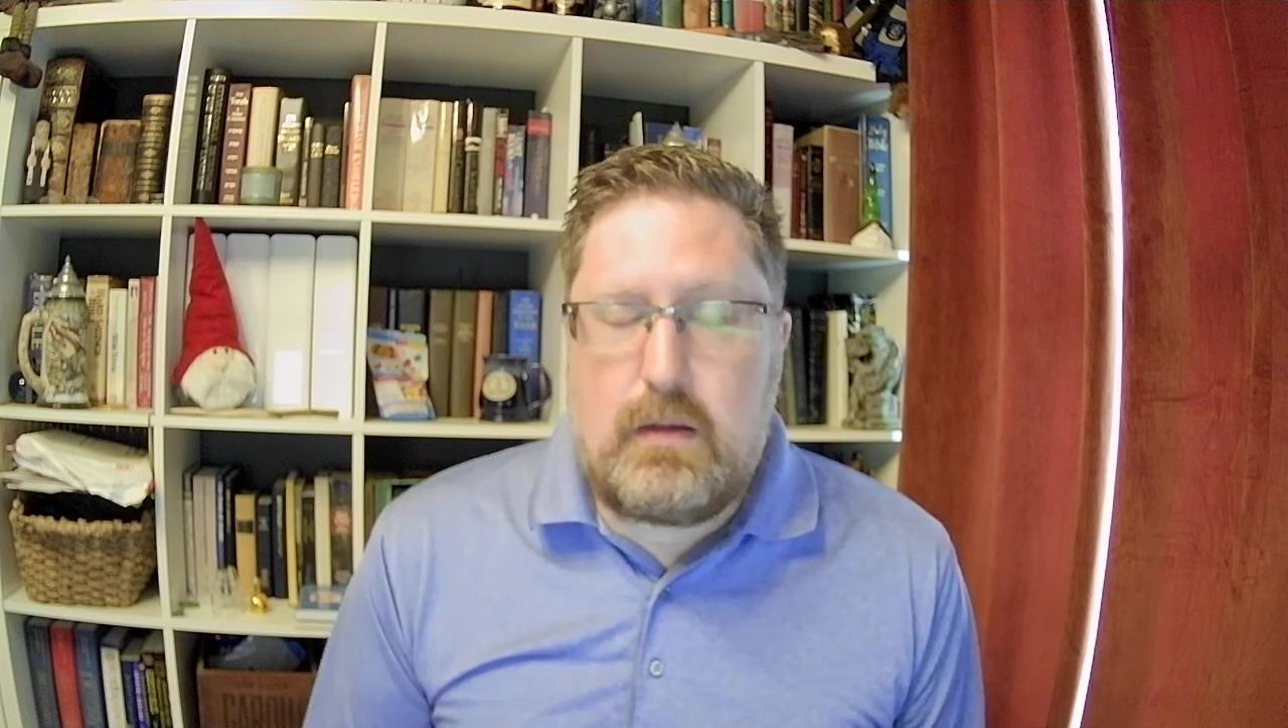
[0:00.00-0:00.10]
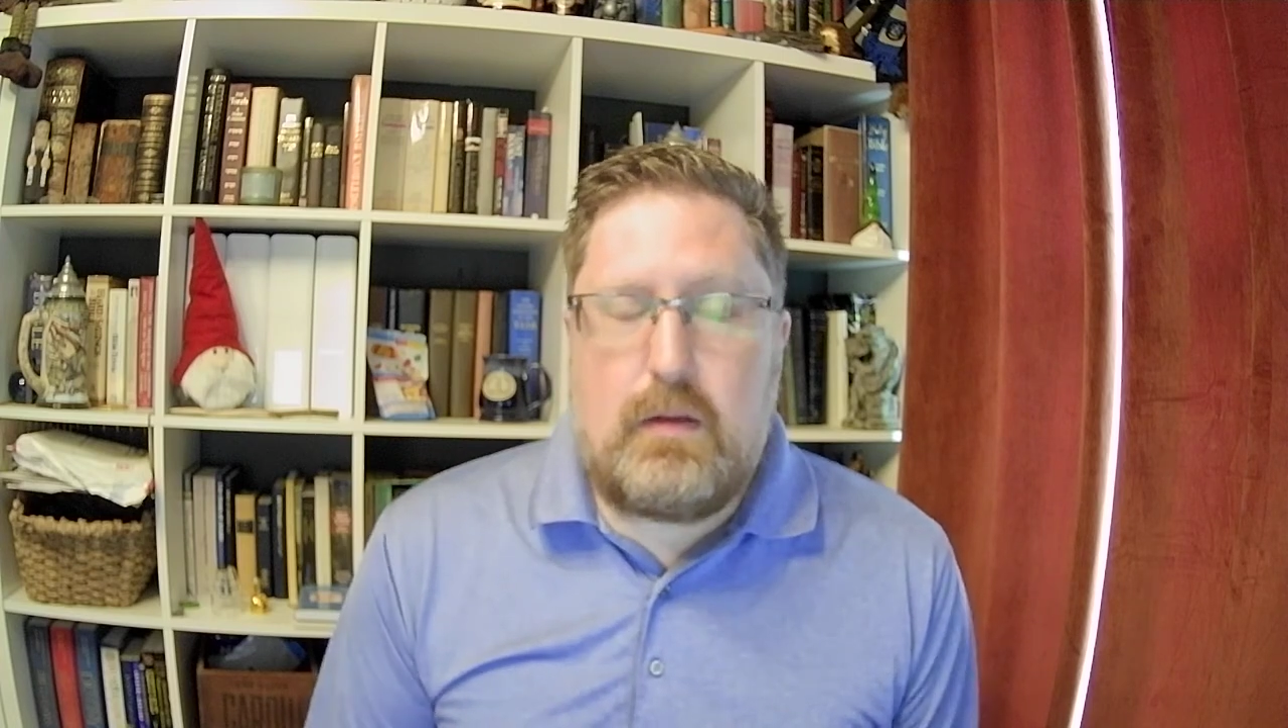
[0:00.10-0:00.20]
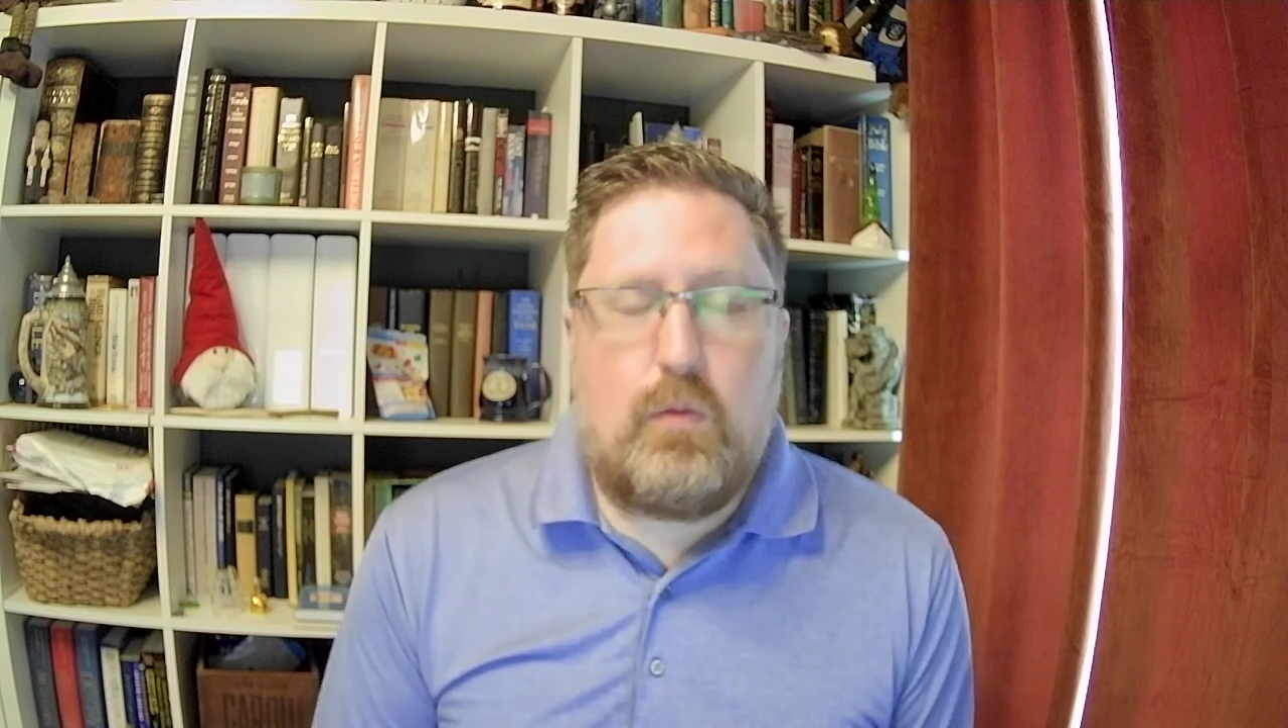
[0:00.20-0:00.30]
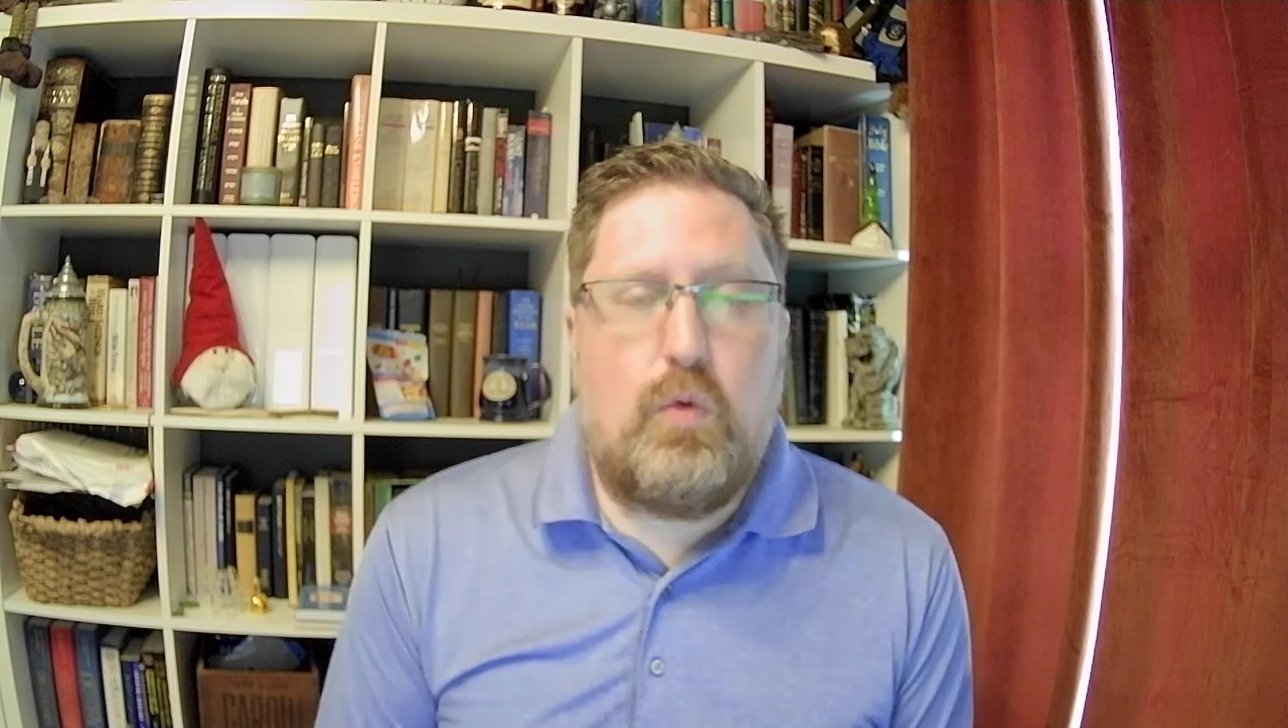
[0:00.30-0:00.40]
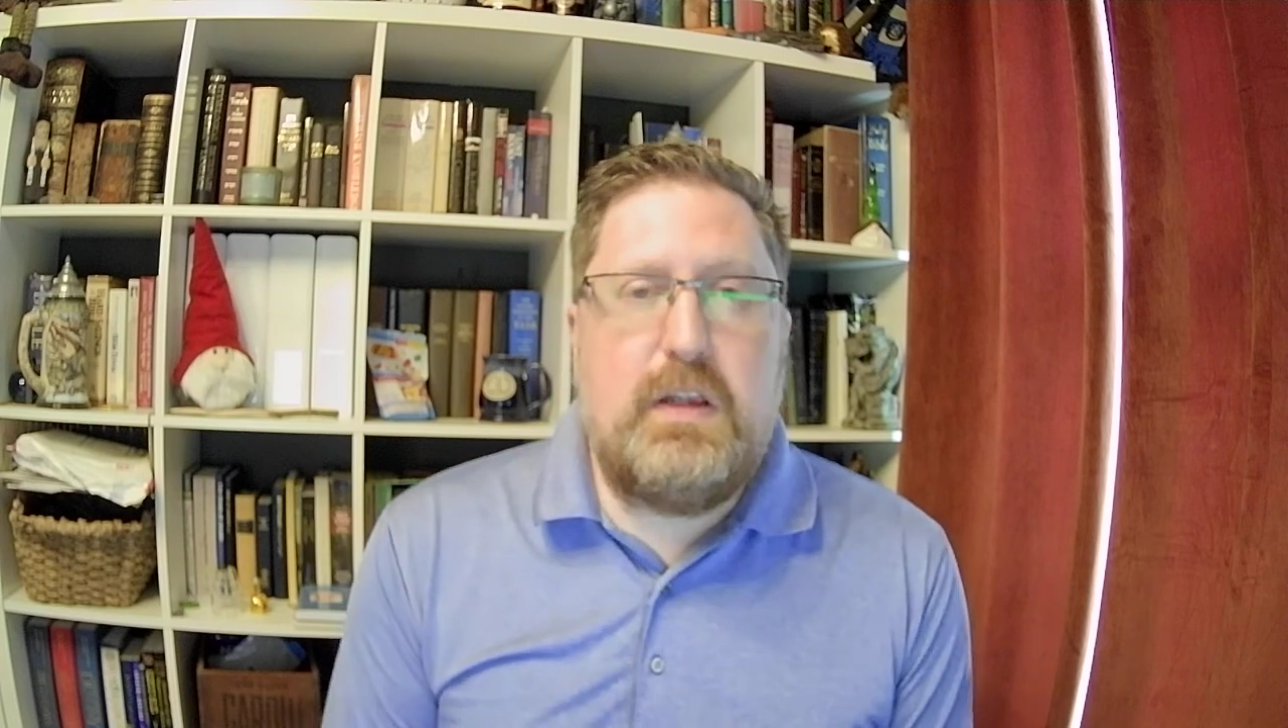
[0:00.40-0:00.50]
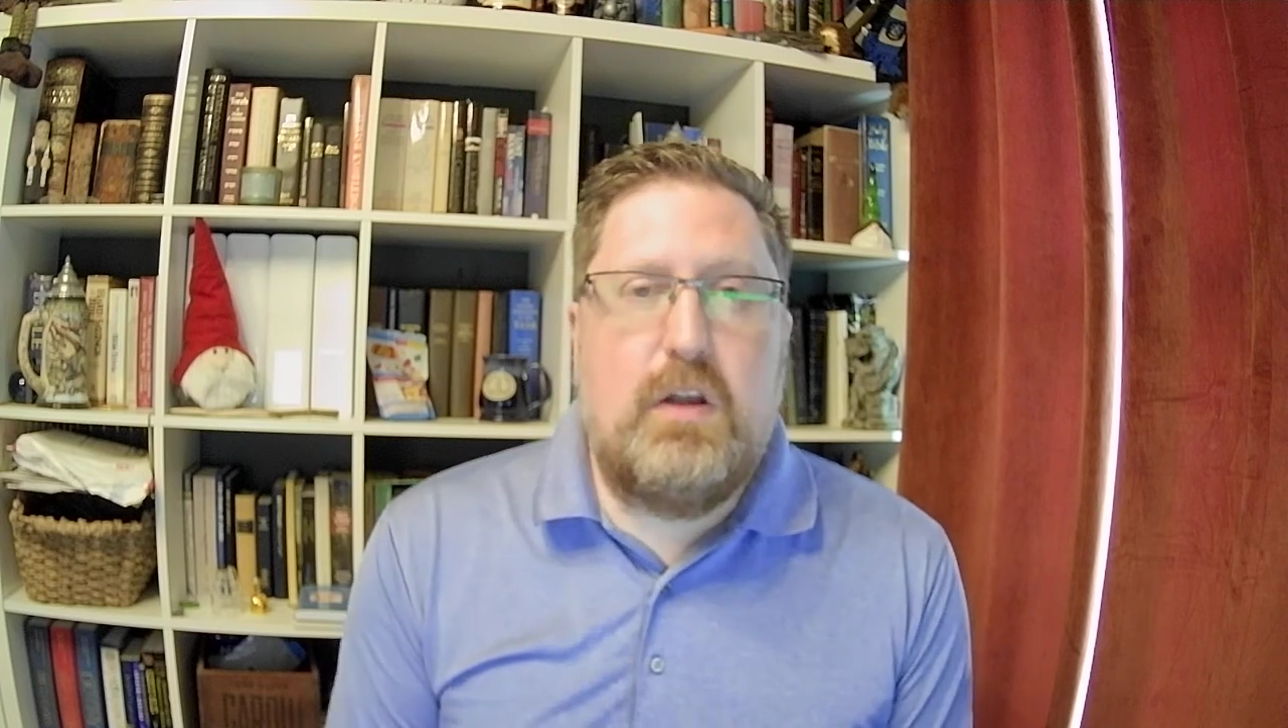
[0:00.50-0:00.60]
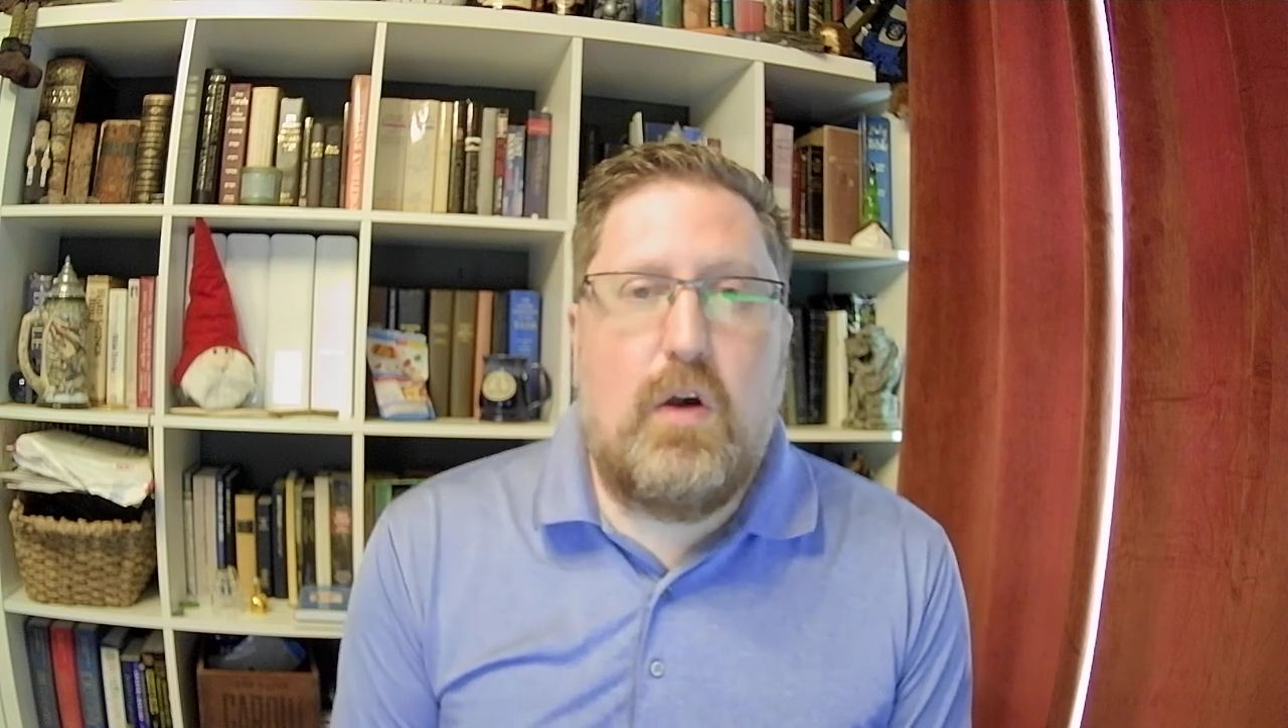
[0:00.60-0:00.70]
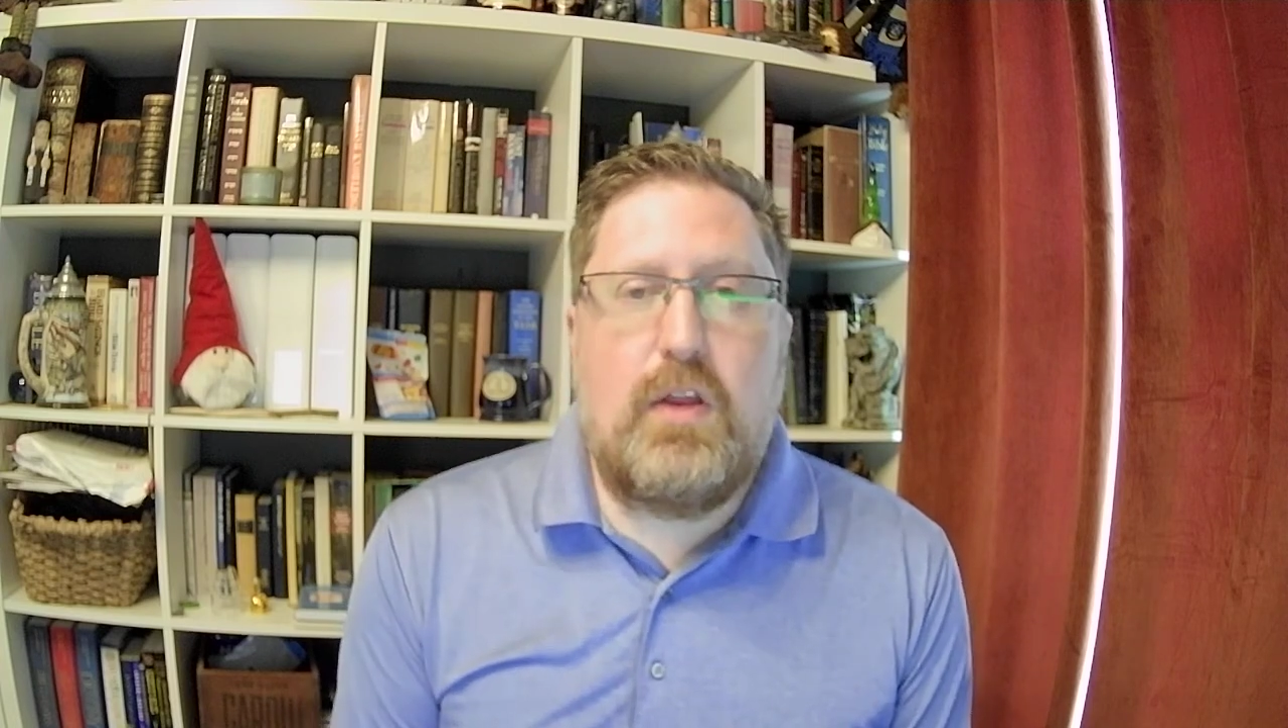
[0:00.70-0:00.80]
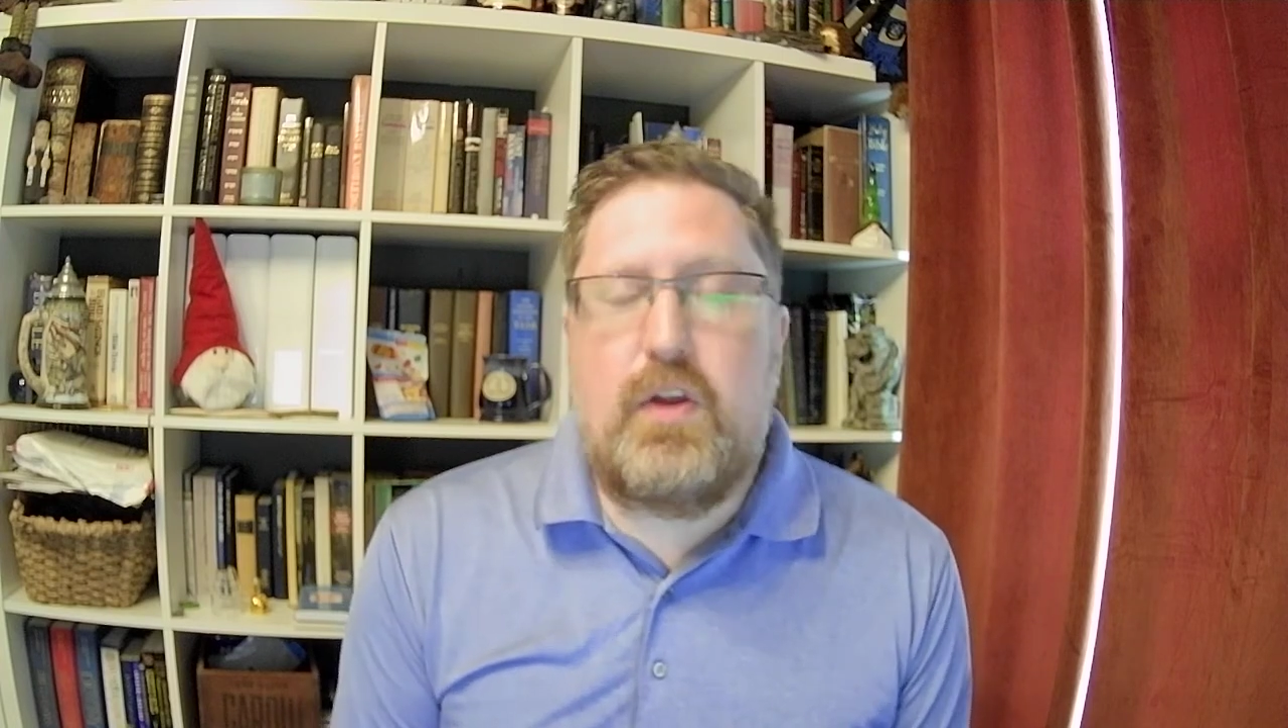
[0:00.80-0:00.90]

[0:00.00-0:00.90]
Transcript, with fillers: we know that